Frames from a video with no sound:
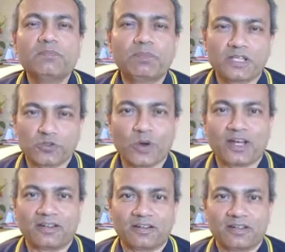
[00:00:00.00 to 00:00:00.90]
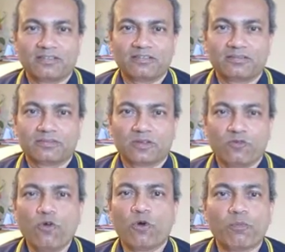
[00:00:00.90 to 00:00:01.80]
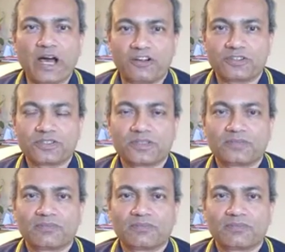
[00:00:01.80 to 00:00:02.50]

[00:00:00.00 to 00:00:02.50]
plus 1, 4 parts.